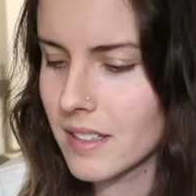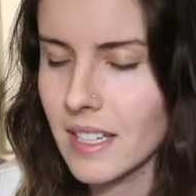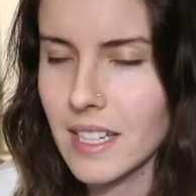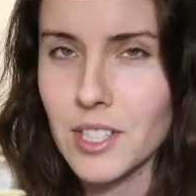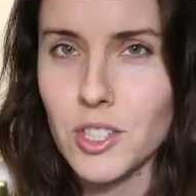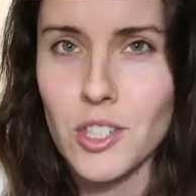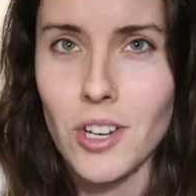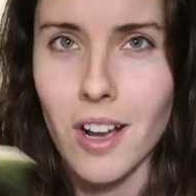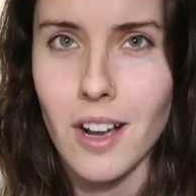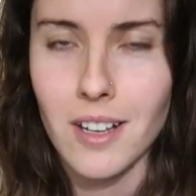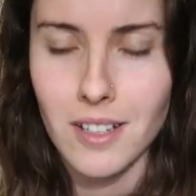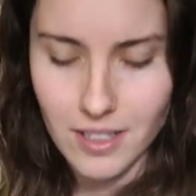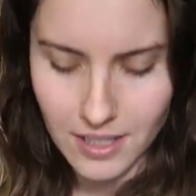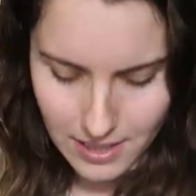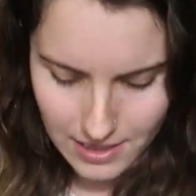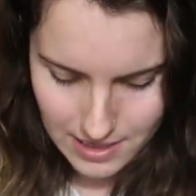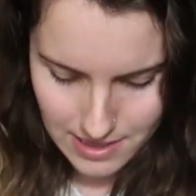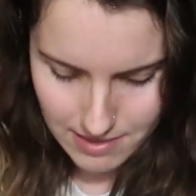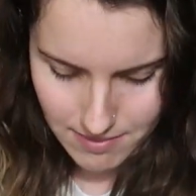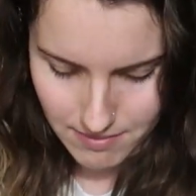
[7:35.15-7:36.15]
like
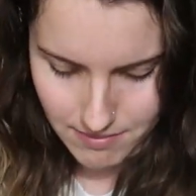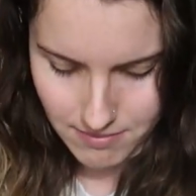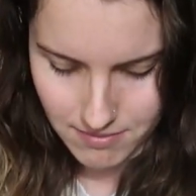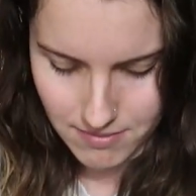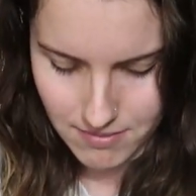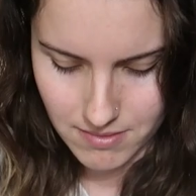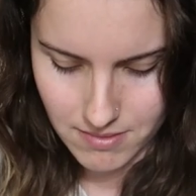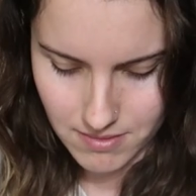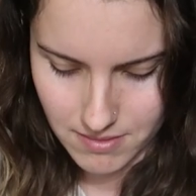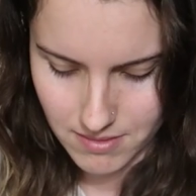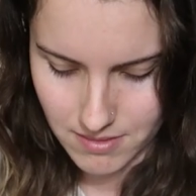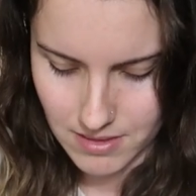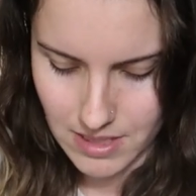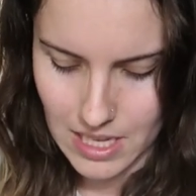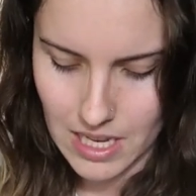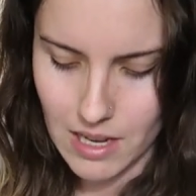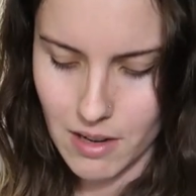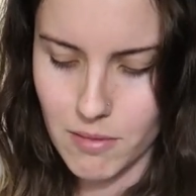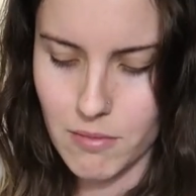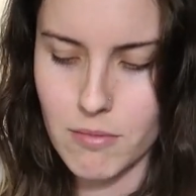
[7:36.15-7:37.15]
chocolate,
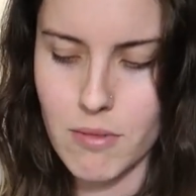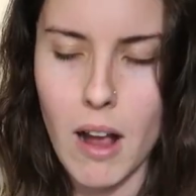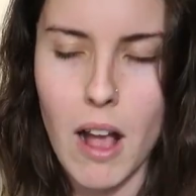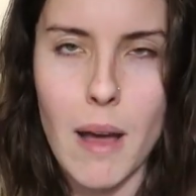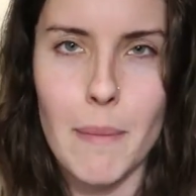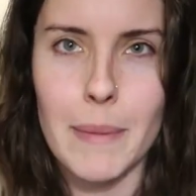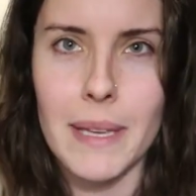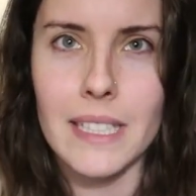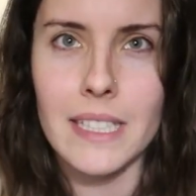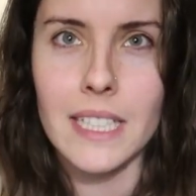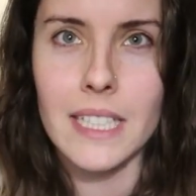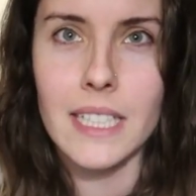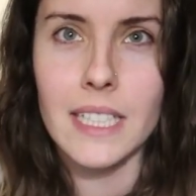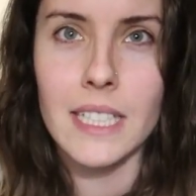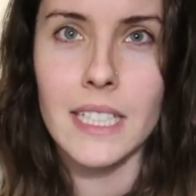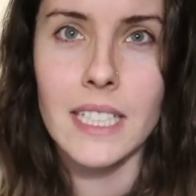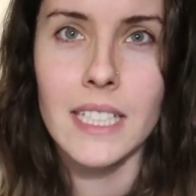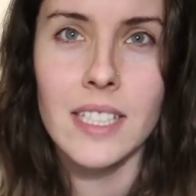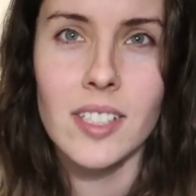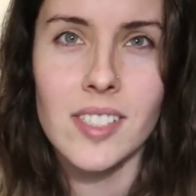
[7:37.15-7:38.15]

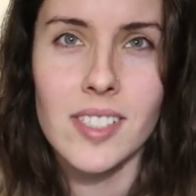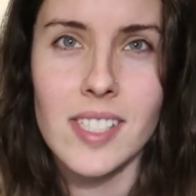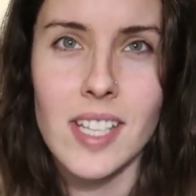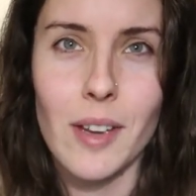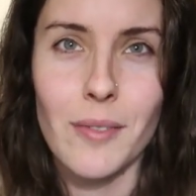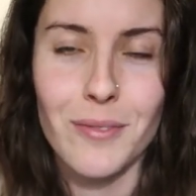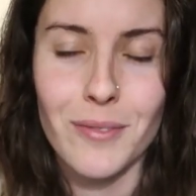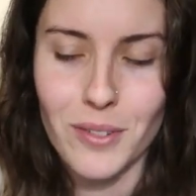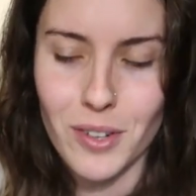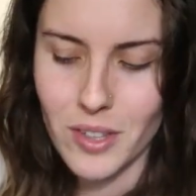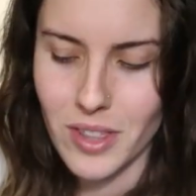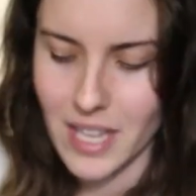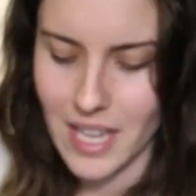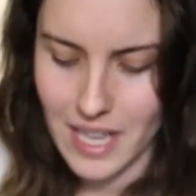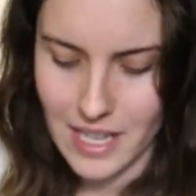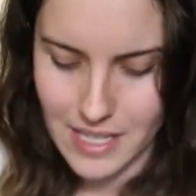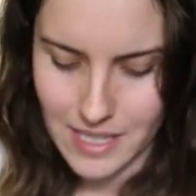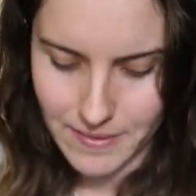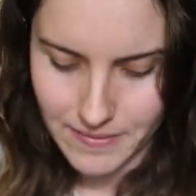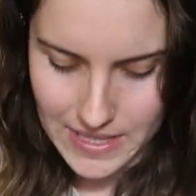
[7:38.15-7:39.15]
ramen, stuff for the
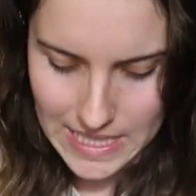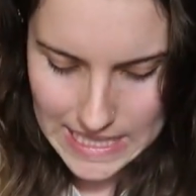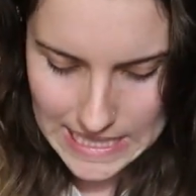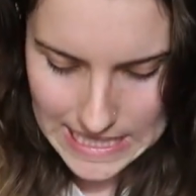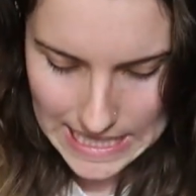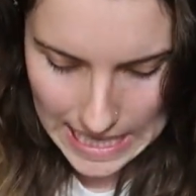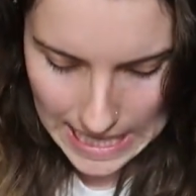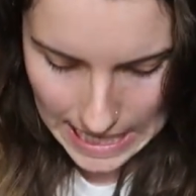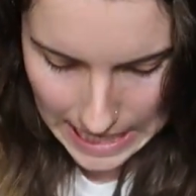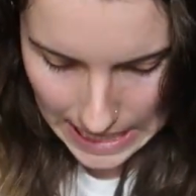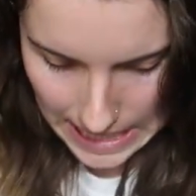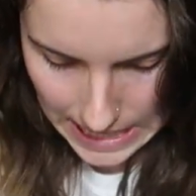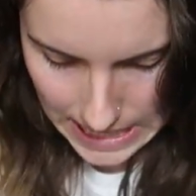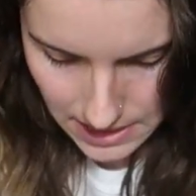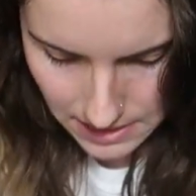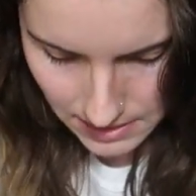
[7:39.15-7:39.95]
end of the day.